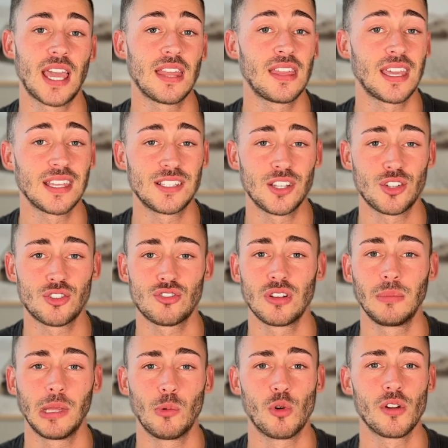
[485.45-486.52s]
I think it's
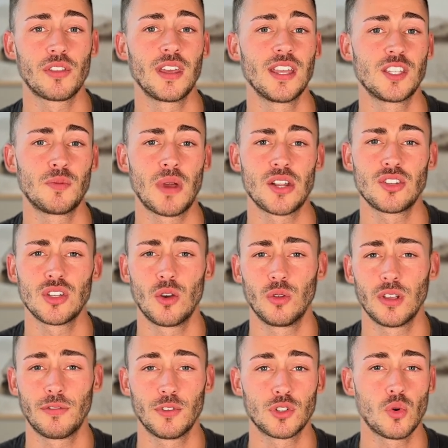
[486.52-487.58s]
extremely worth it, especially
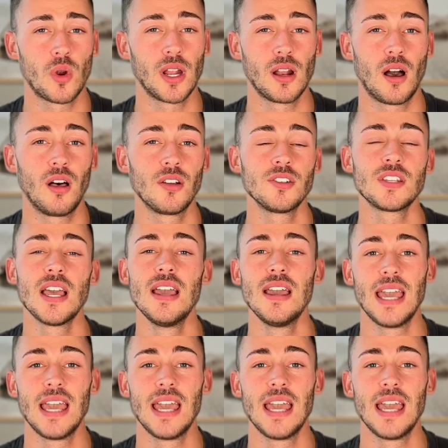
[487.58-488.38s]
only for $20.